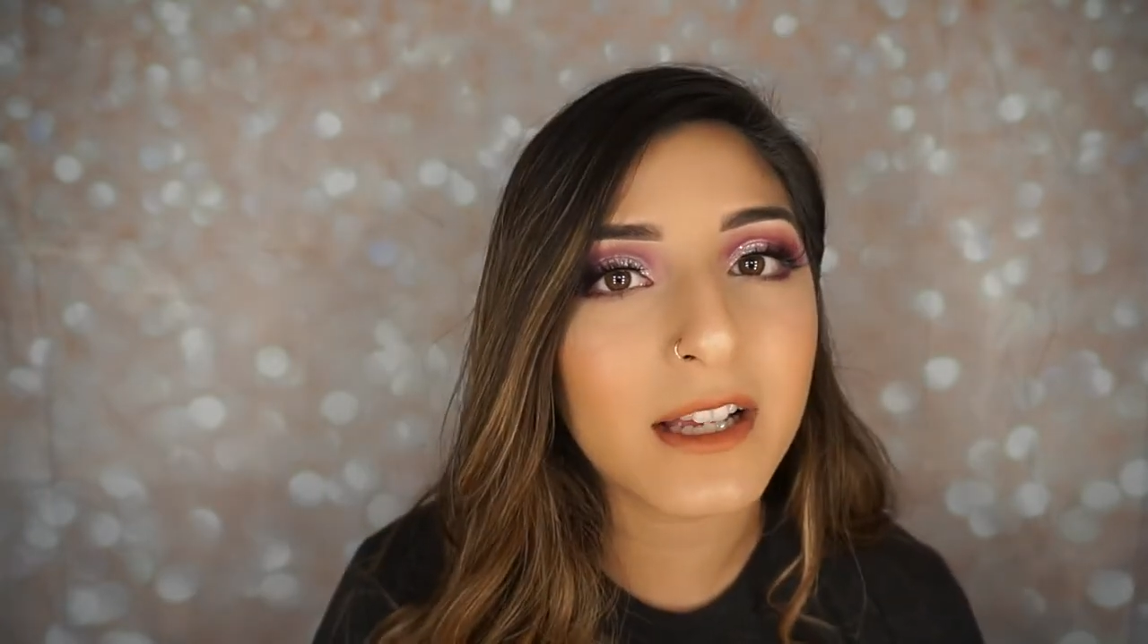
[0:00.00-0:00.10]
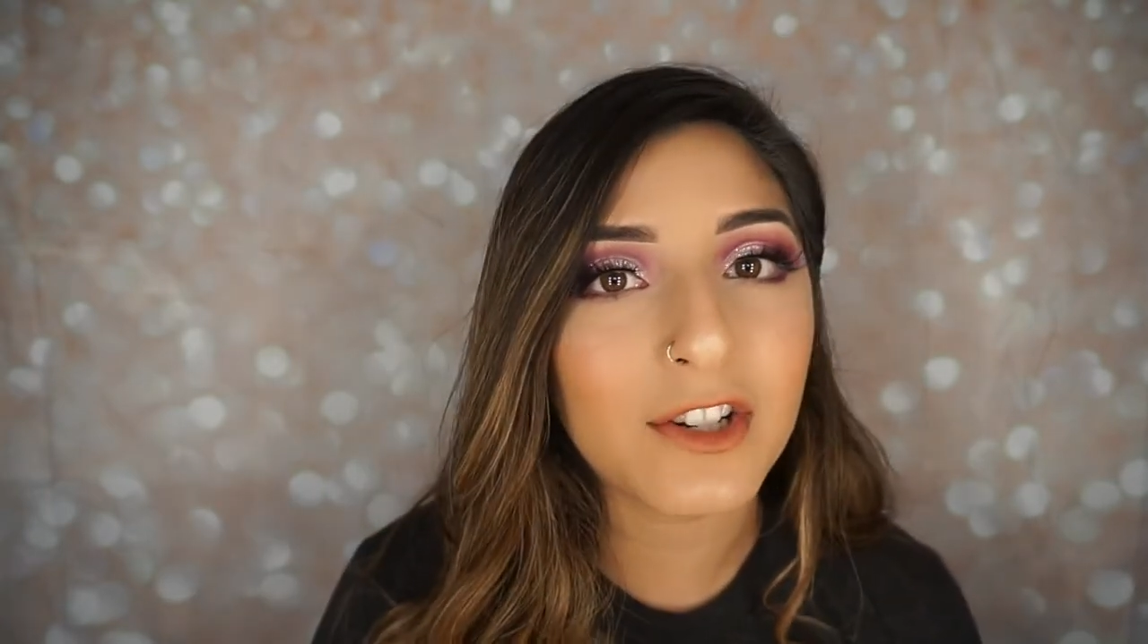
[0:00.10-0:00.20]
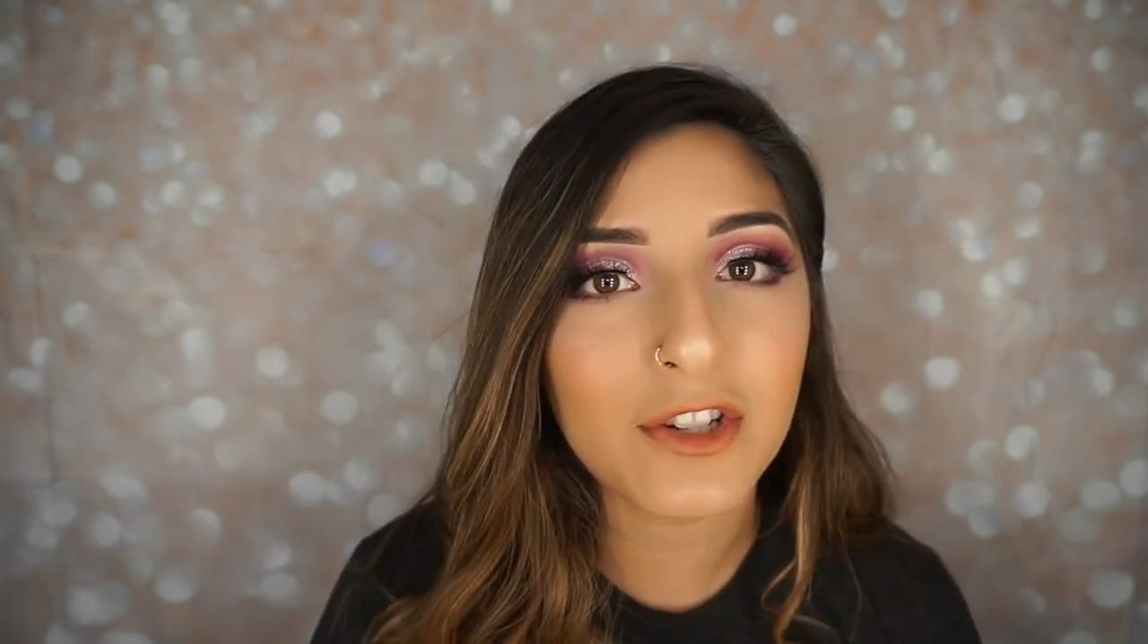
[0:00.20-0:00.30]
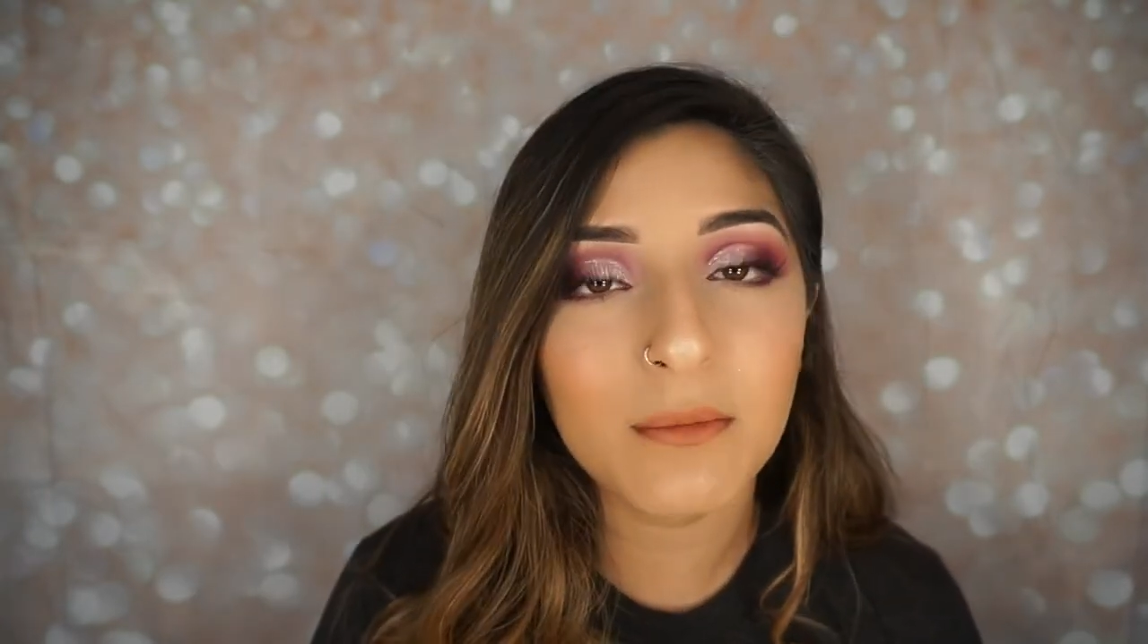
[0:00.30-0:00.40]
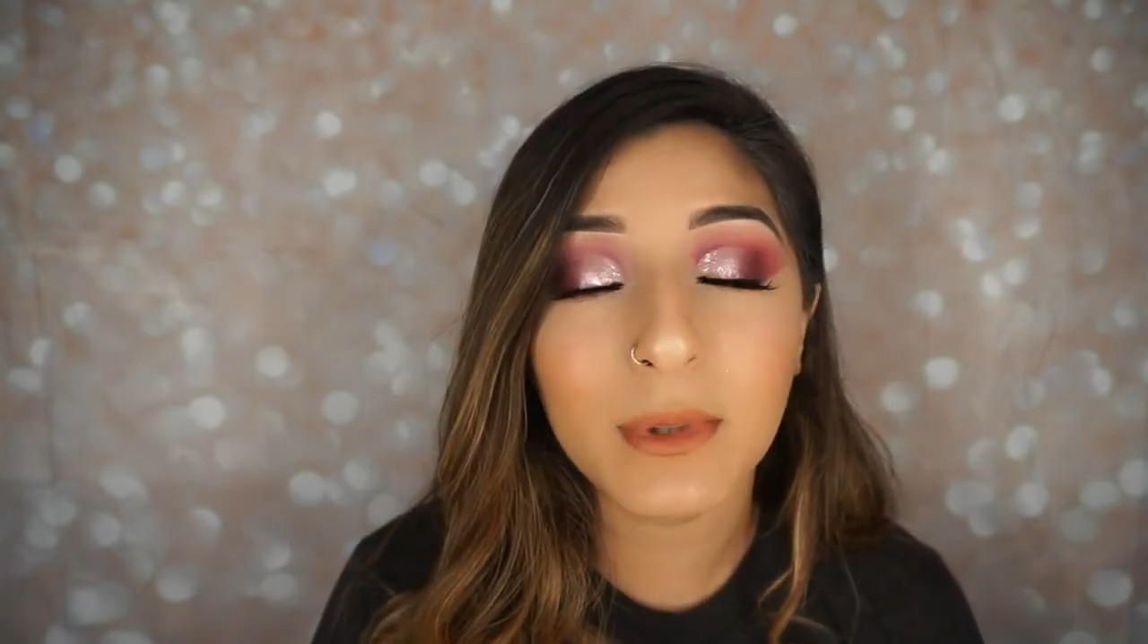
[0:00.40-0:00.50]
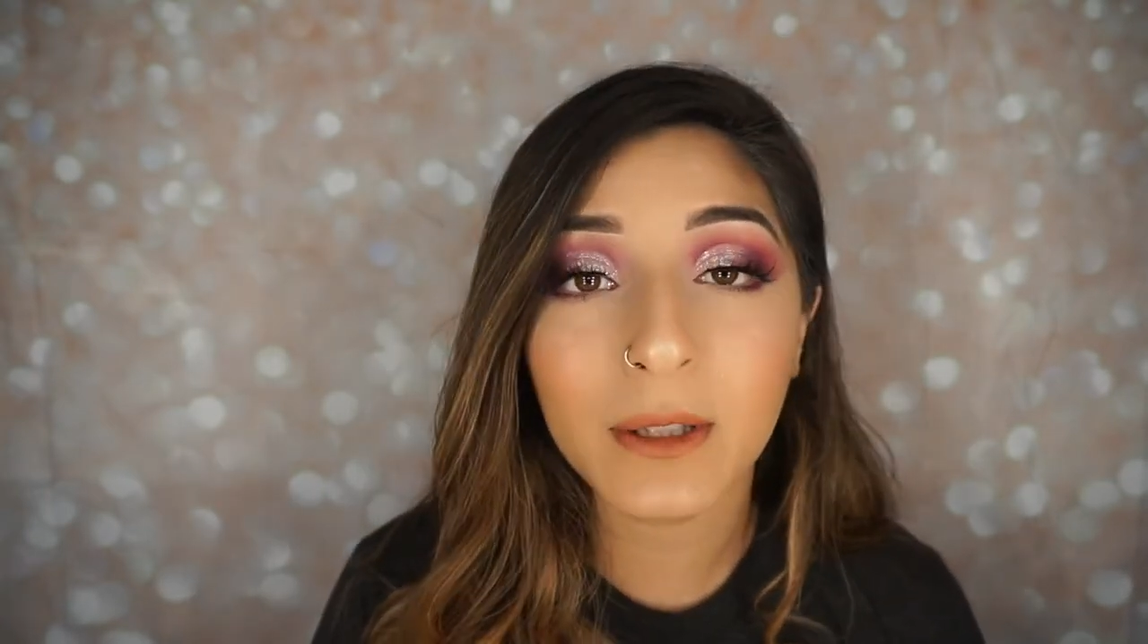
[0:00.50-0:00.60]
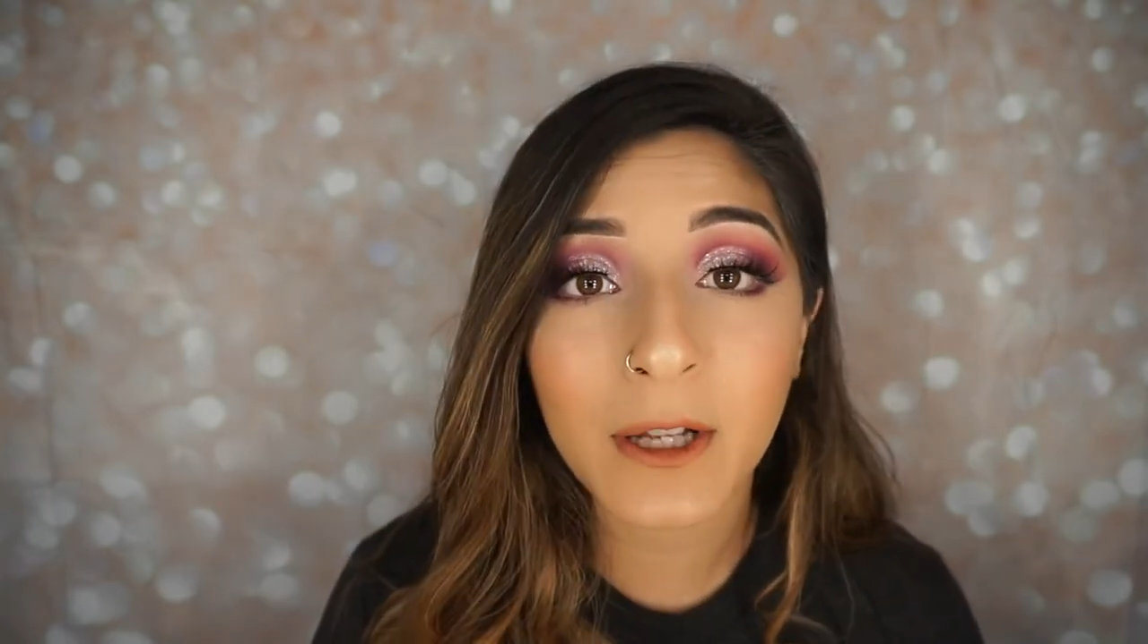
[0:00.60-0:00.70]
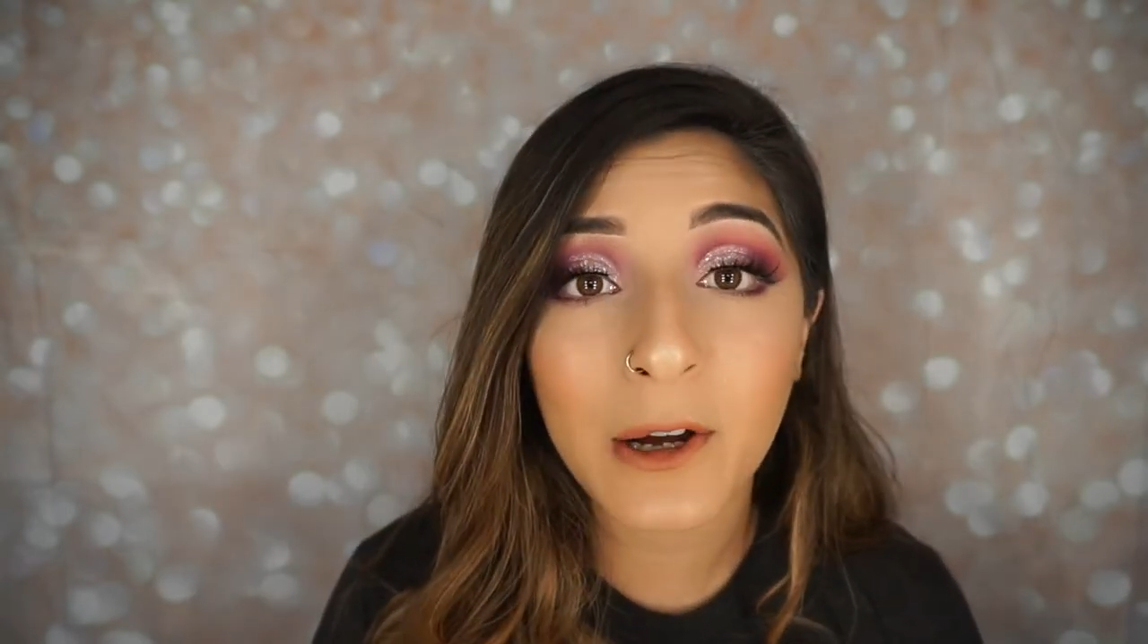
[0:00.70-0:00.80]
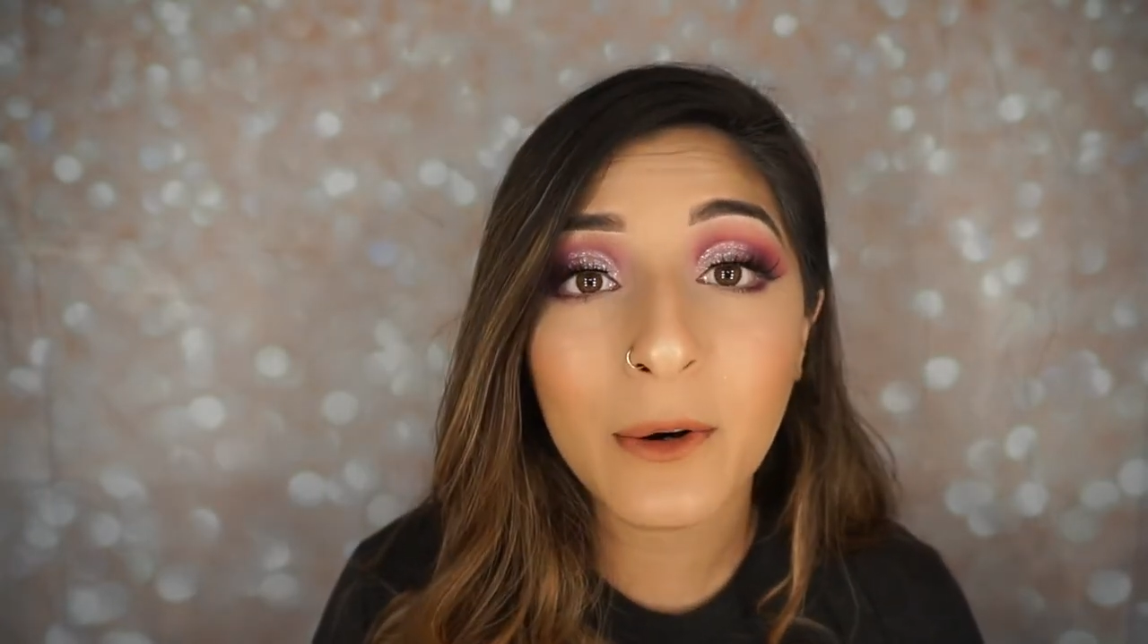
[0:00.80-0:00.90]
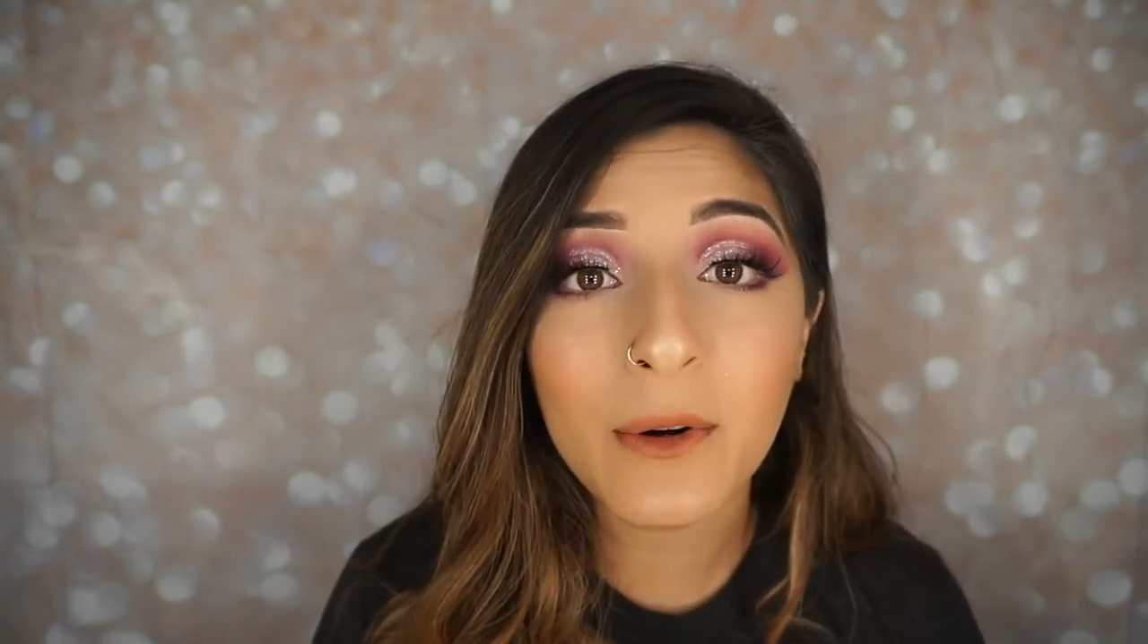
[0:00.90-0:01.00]
section
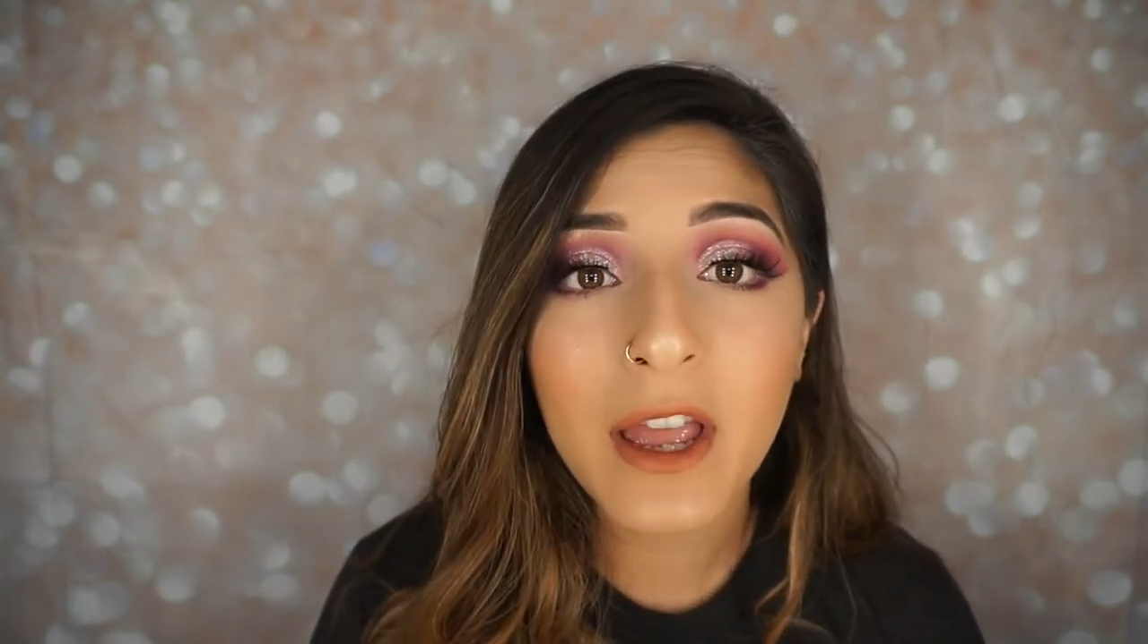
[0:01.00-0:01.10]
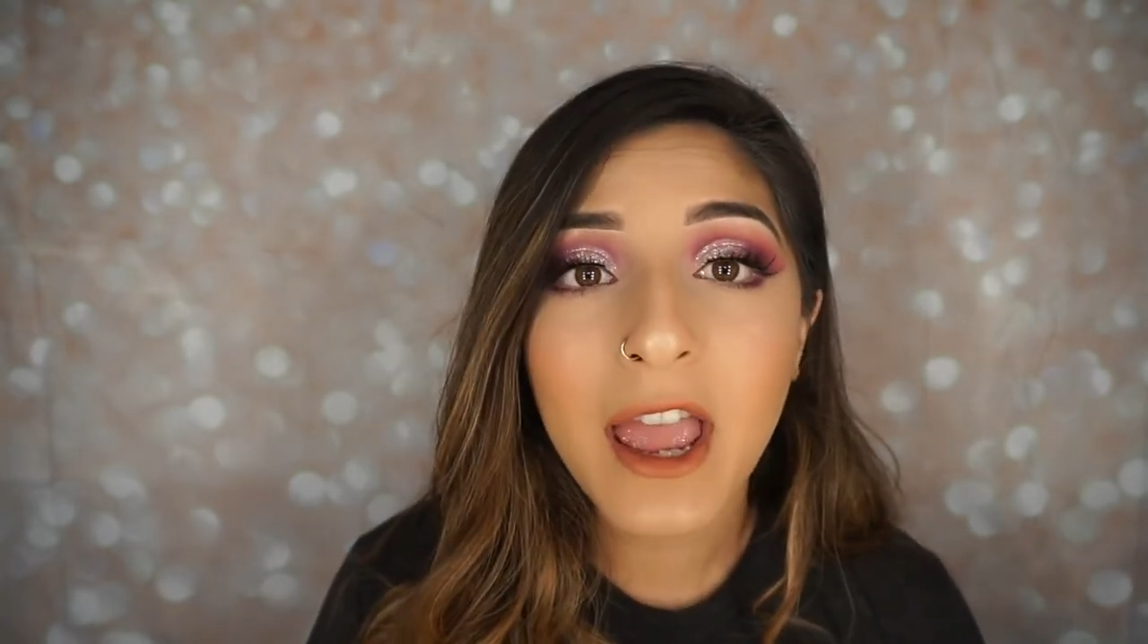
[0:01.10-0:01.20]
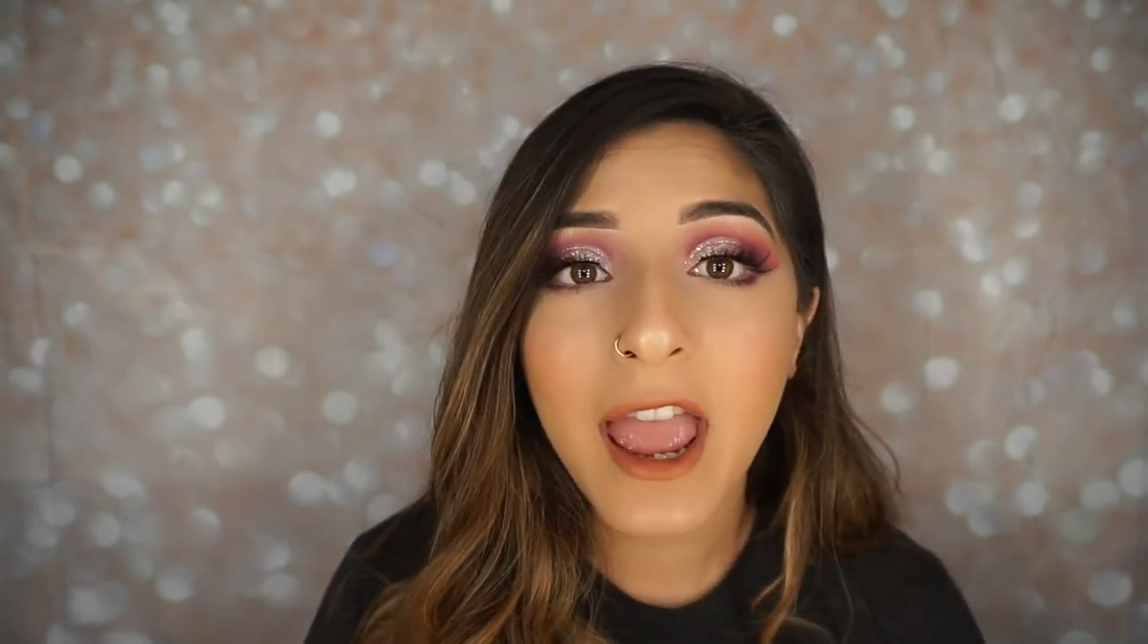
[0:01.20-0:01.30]
below.